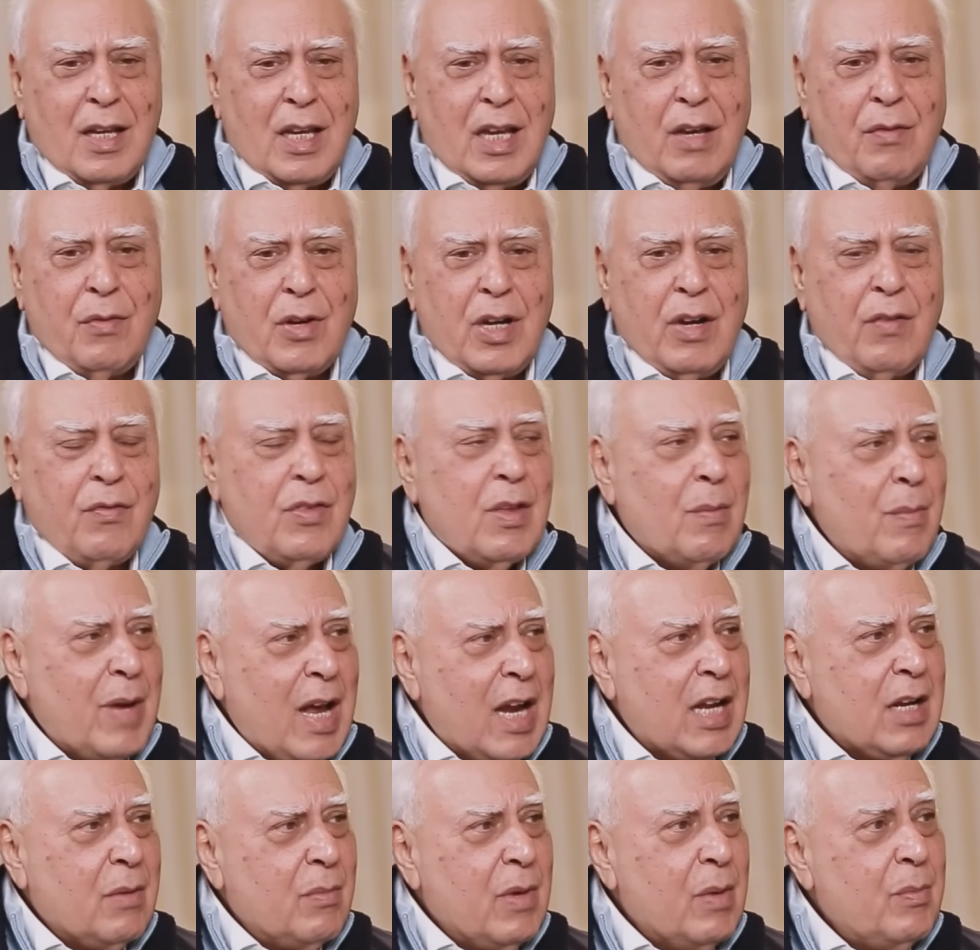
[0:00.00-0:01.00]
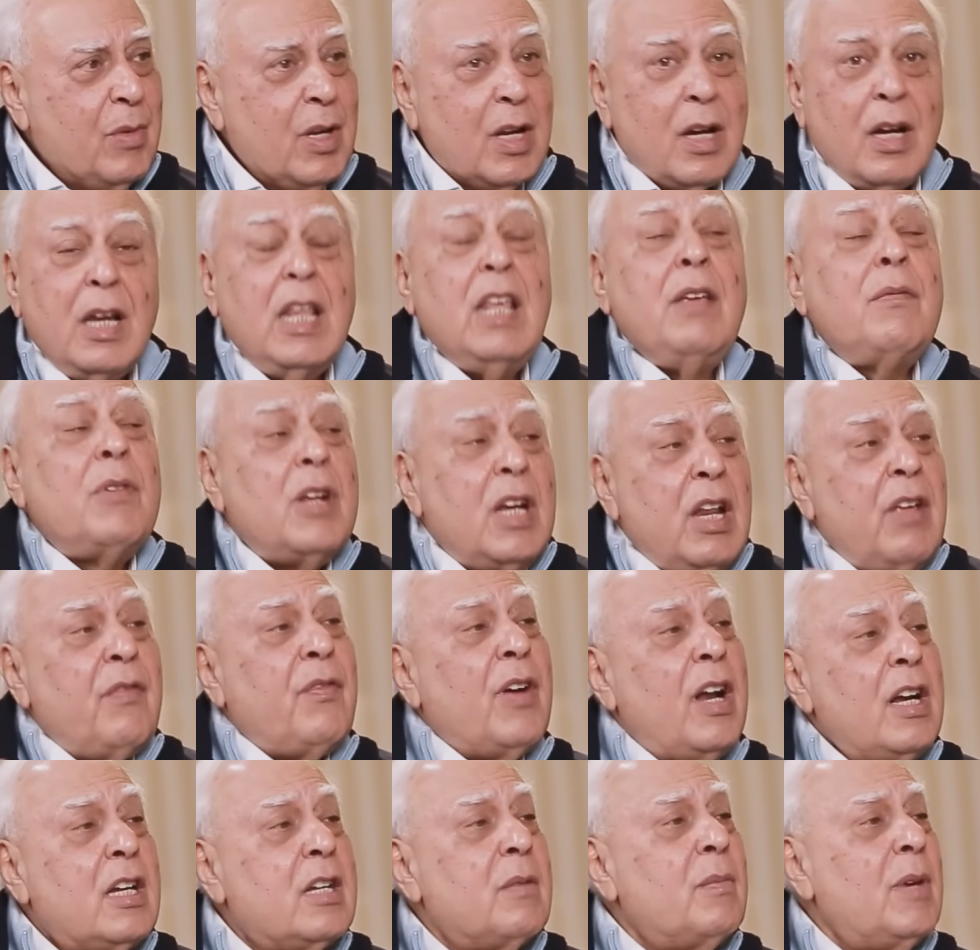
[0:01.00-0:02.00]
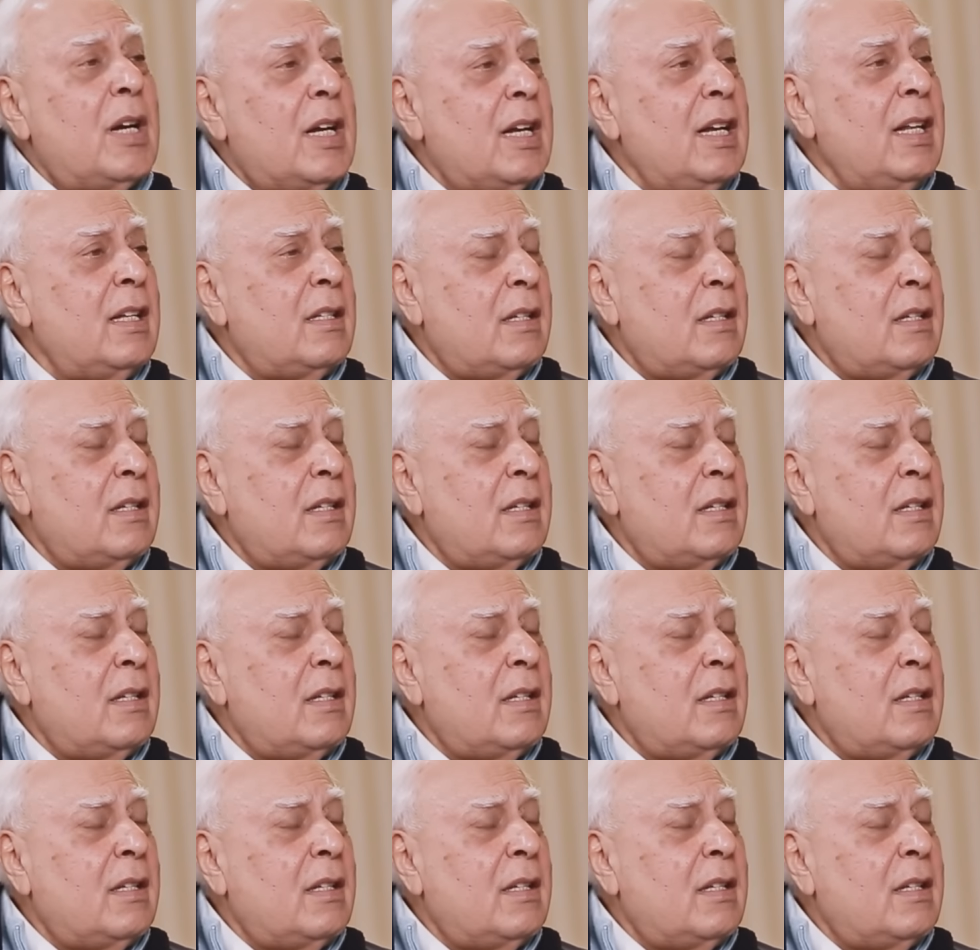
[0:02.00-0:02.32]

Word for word: even if the matter may be, even if ultimately